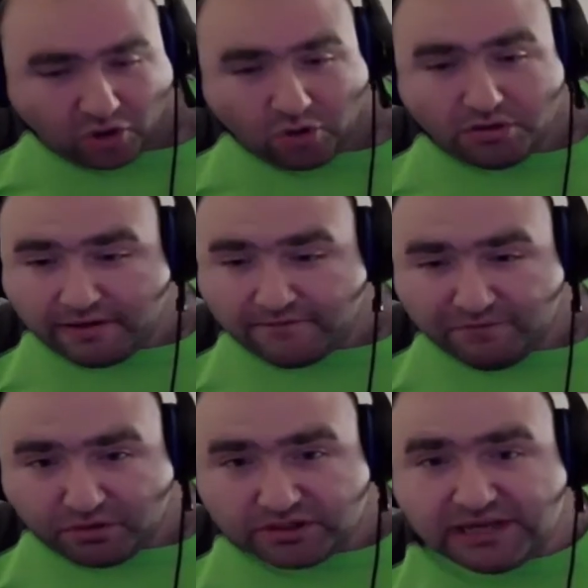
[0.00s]
Only
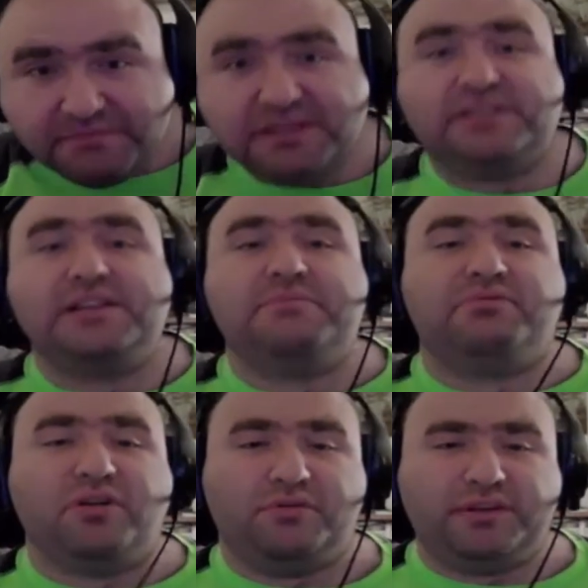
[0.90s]
14 minutes deep.
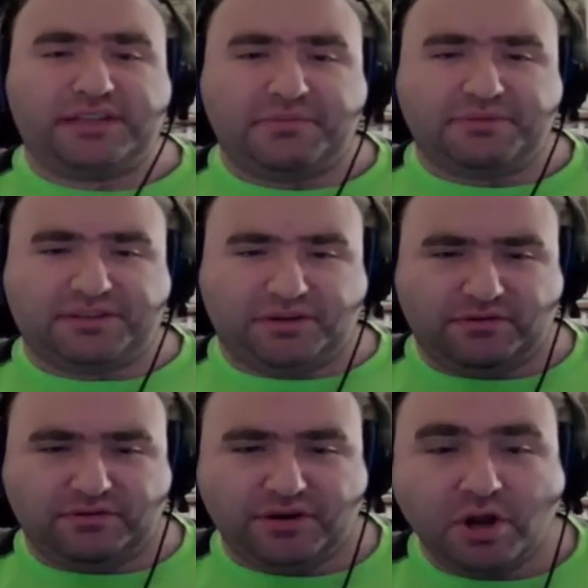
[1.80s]
Bro, this
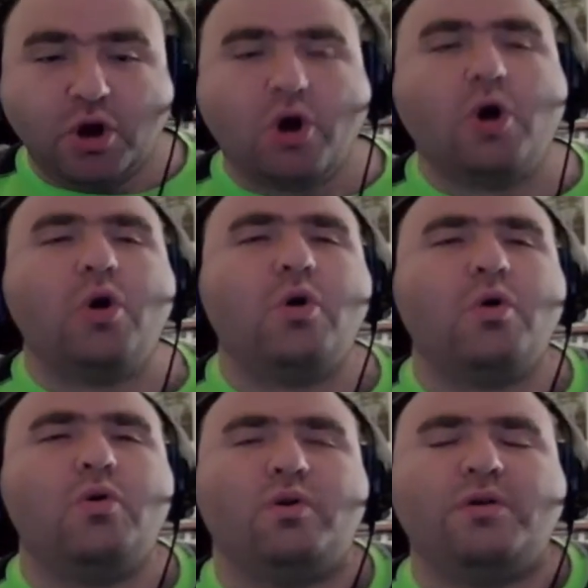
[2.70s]
episode.
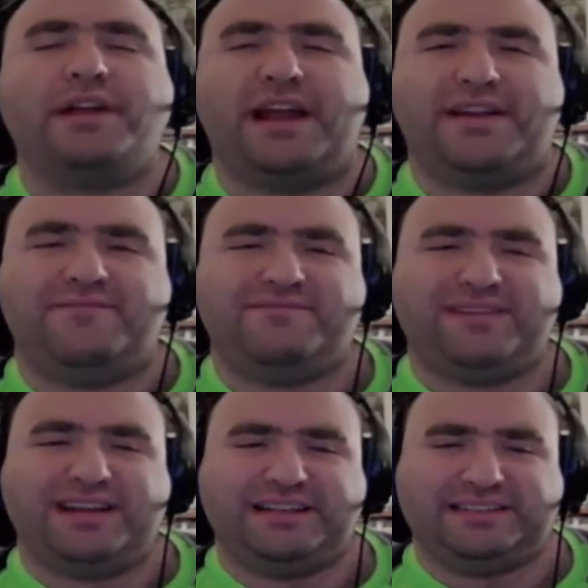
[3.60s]
Oh, okay.
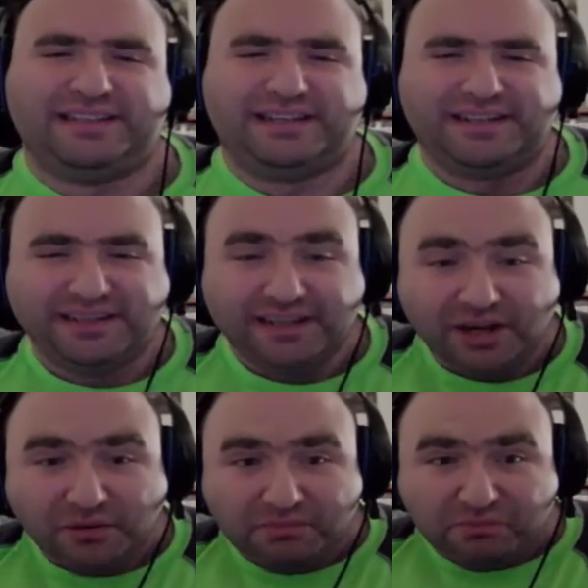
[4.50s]
Yeah, this scene.
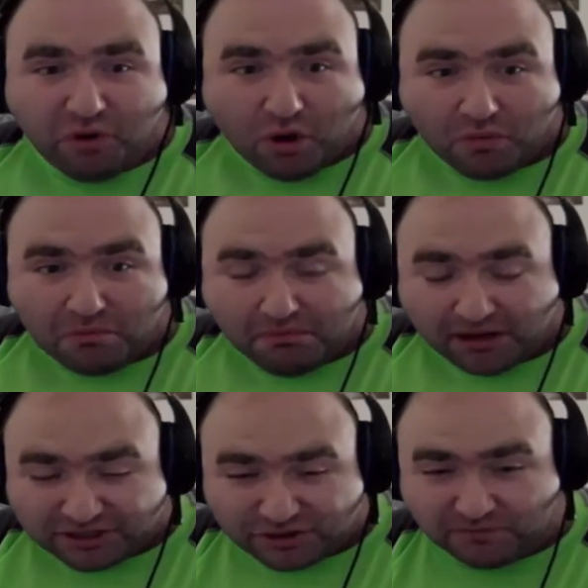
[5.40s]
Bro,
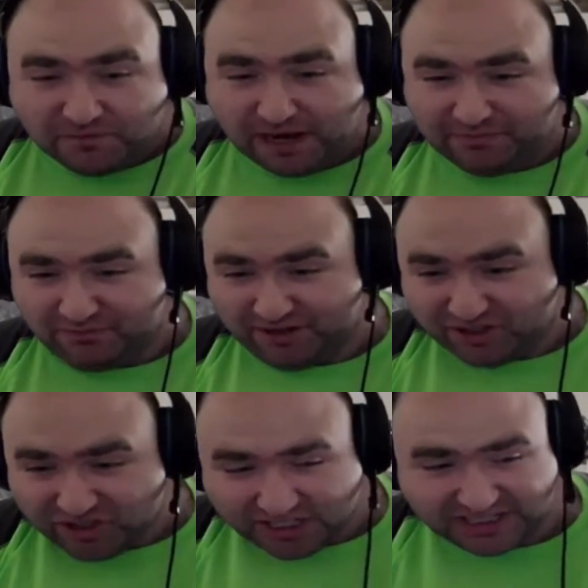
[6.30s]
muscle fabric.
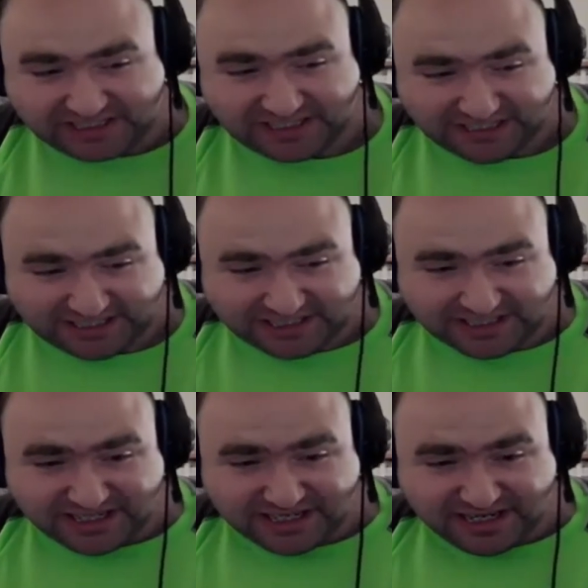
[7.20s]

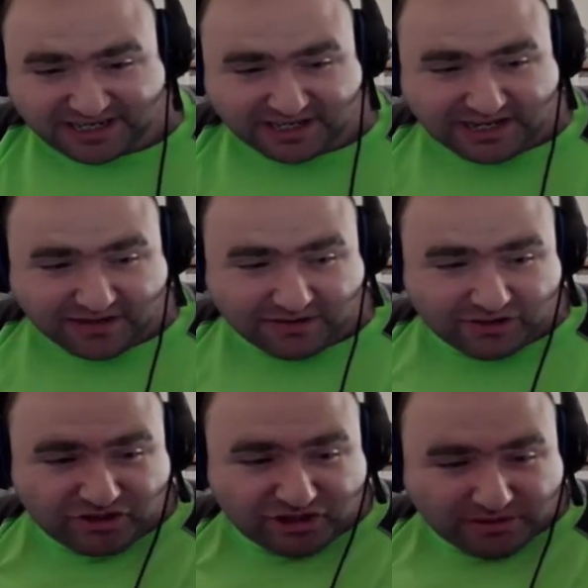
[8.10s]
Jesus.
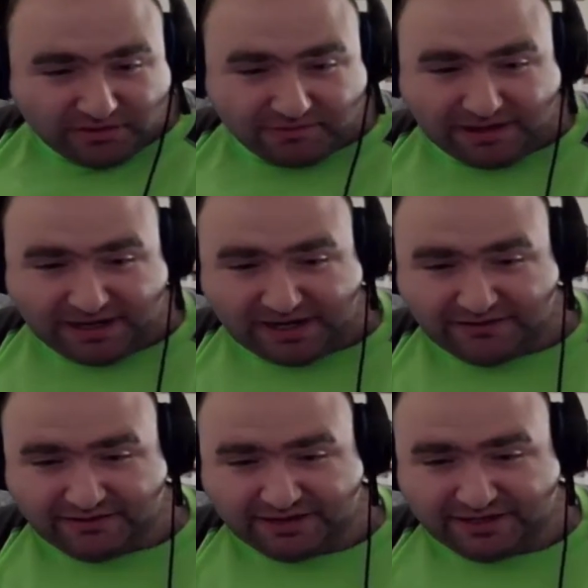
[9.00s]
Kirishiro right
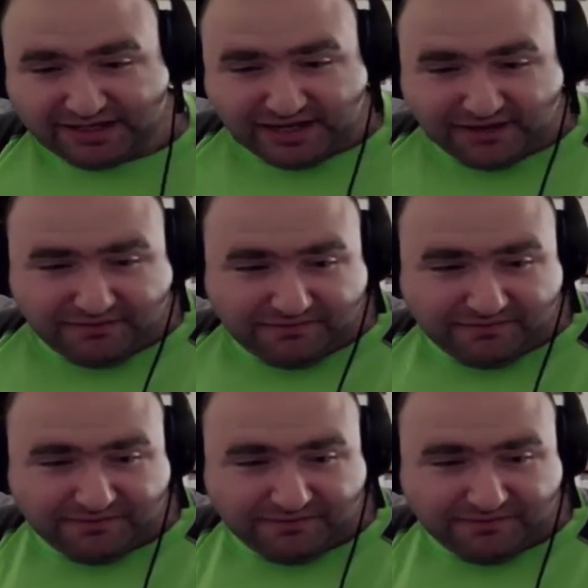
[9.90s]
now. Goddamn.